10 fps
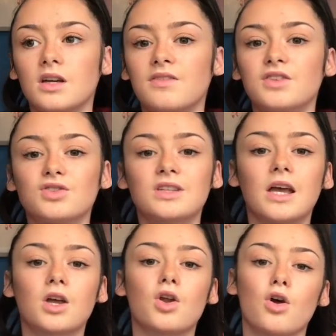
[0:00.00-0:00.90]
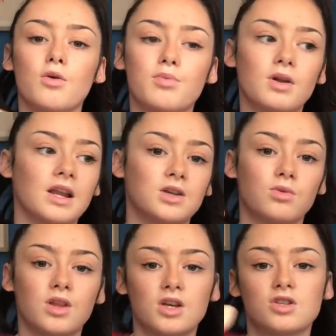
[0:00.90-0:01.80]
if it's just like an open lid
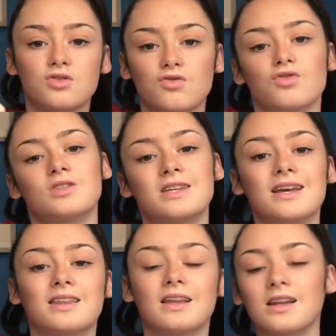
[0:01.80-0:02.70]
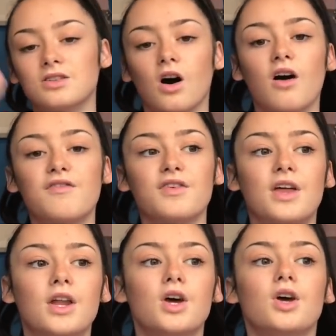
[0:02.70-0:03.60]
one that you screw to take the lid off, and then